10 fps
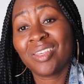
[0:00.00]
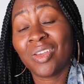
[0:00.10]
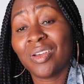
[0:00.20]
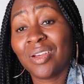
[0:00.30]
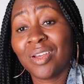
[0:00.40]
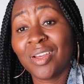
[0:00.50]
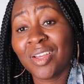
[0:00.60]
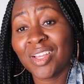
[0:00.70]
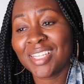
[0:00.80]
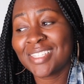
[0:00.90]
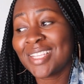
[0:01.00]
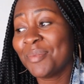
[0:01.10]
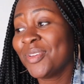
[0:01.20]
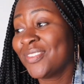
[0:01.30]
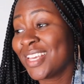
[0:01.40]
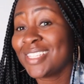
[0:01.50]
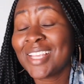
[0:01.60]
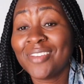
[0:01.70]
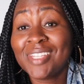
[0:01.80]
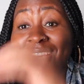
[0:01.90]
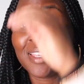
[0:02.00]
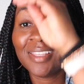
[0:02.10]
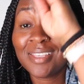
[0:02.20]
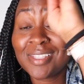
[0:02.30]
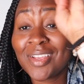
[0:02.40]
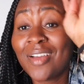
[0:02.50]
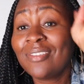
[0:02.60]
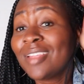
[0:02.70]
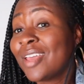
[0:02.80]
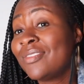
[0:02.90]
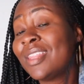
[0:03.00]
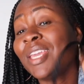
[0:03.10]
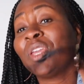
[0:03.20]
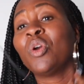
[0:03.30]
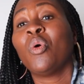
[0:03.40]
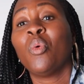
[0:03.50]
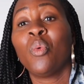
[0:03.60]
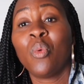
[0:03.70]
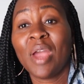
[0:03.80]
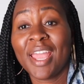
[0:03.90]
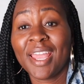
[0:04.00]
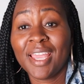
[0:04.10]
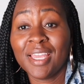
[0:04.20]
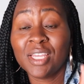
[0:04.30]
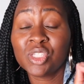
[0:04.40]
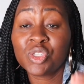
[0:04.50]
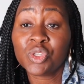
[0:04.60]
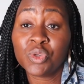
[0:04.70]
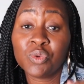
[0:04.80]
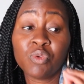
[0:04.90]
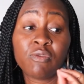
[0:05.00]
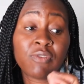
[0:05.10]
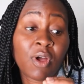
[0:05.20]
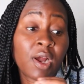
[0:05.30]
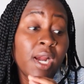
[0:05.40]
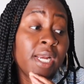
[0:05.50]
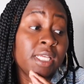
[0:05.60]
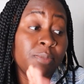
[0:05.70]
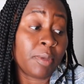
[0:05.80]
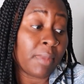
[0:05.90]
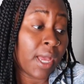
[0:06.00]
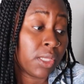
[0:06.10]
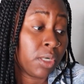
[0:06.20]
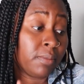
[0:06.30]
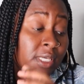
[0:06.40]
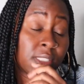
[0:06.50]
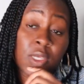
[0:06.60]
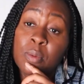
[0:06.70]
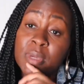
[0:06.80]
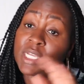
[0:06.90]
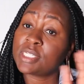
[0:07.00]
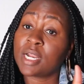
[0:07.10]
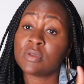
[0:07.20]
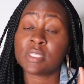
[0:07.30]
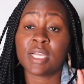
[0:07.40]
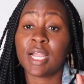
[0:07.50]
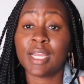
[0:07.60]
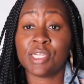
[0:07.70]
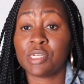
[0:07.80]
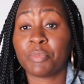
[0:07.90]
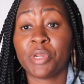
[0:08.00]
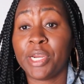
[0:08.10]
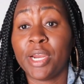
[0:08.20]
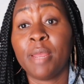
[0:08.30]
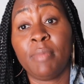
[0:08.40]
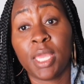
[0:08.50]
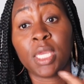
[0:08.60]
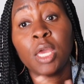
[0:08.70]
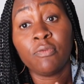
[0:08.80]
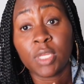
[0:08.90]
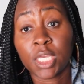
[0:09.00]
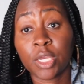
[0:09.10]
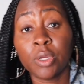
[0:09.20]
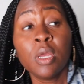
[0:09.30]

Y'all, some of us have taken this soft life thing way too far, and it's been bothering me so much that I was like, I gotta jump on here and make a video.